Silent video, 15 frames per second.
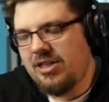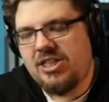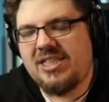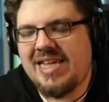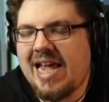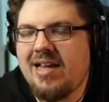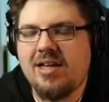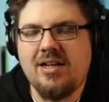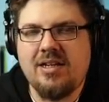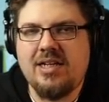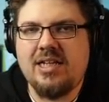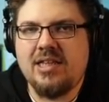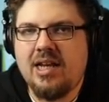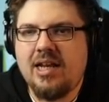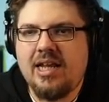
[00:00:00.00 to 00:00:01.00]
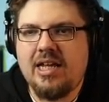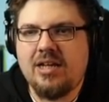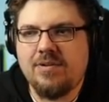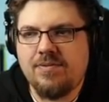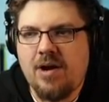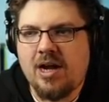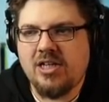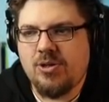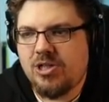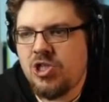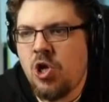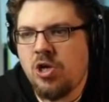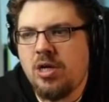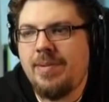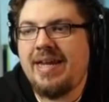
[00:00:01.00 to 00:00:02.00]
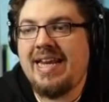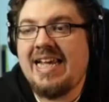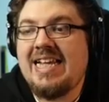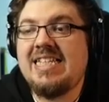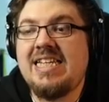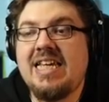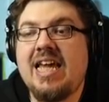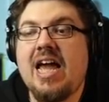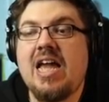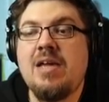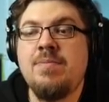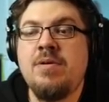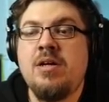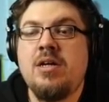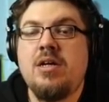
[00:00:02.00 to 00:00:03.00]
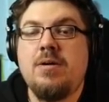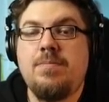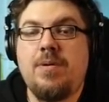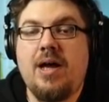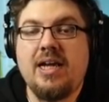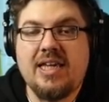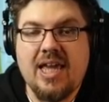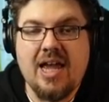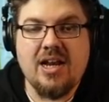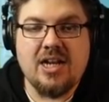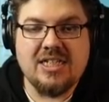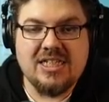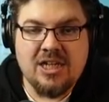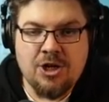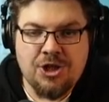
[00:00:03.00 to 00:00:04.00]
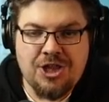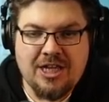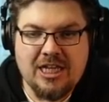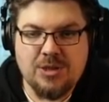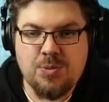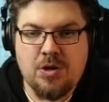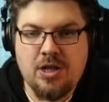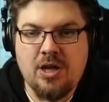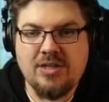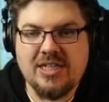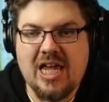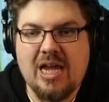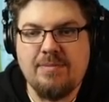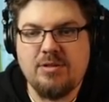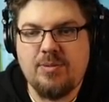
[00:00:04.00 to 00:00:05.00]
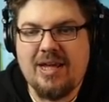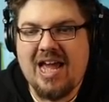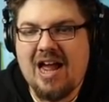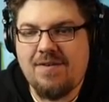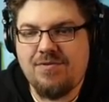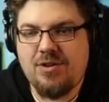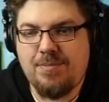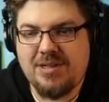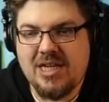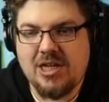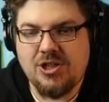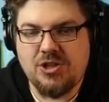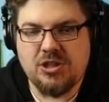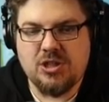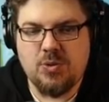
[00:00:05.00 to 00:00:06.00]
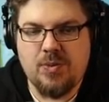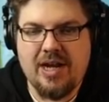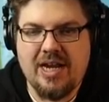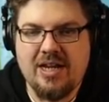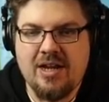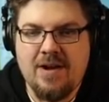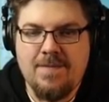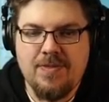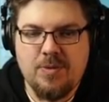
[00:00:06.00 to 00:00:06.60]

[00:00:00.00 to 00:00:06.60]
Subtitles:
second in the league, right? So it's not going to be an easy game, but again, I still think it's one of those games that we have the potential to win.